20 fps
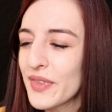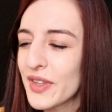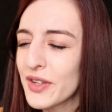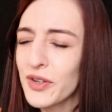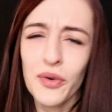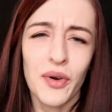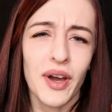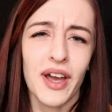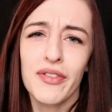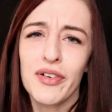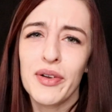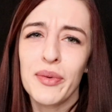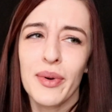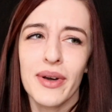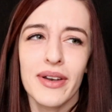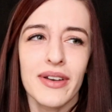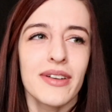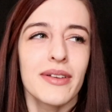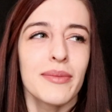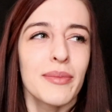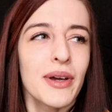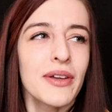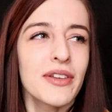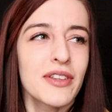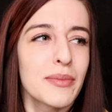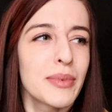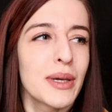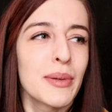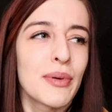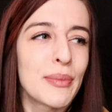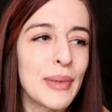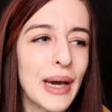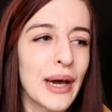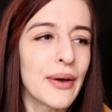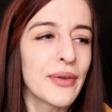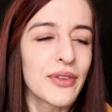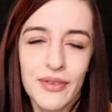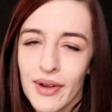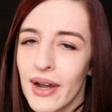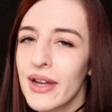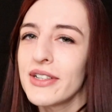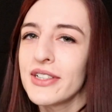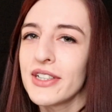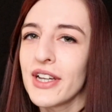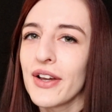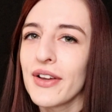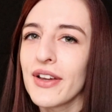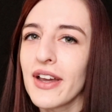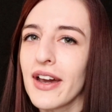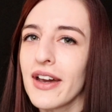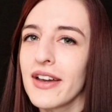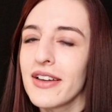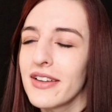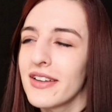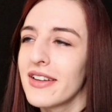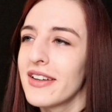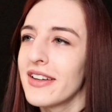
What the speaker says: Not everyone. Most of the people in my house are actually okay.